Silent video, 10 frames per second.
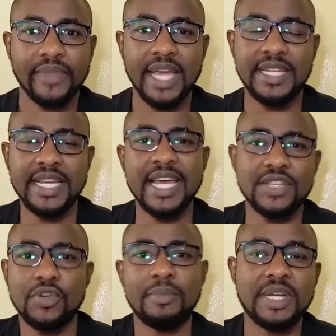it
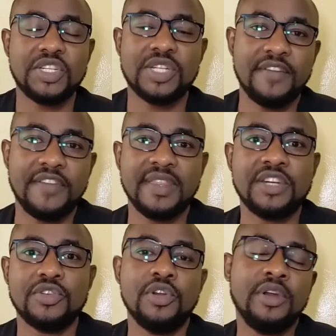gets so much traffic
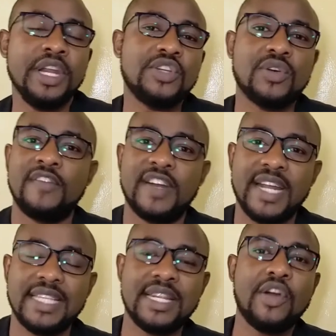that you don't need to
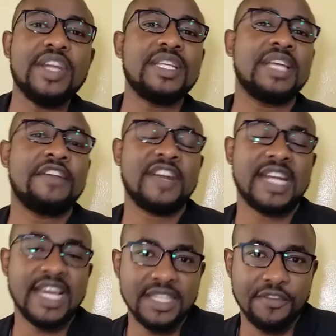advertise. Now it is
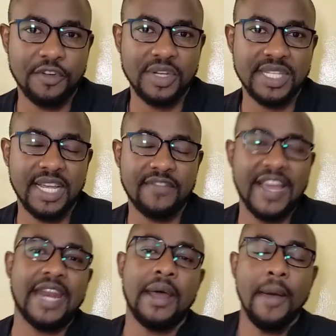advertising for
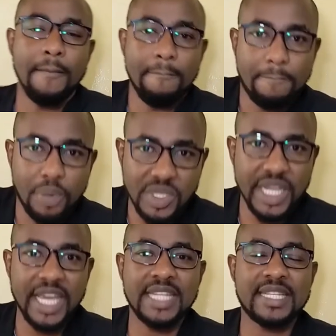itself and
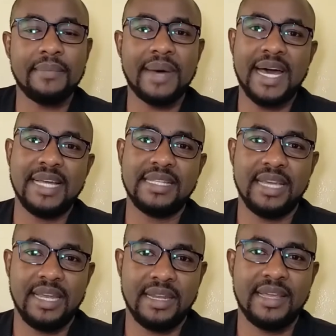putting in some ads
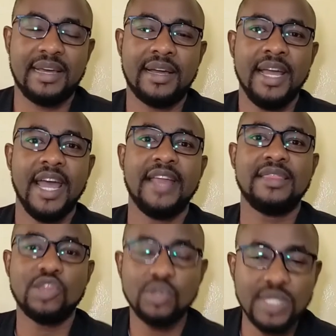in there,
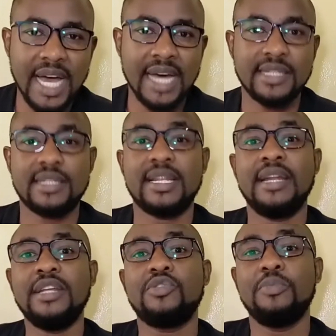and those ads
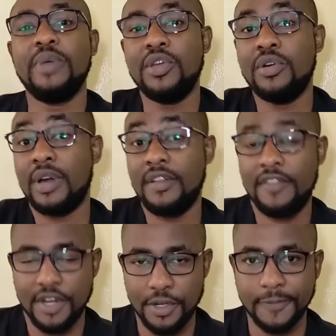turn into be your
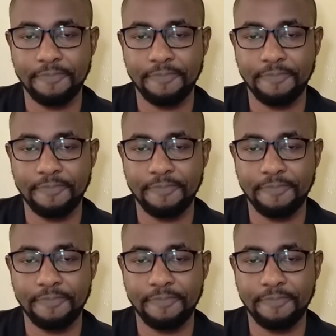revenue.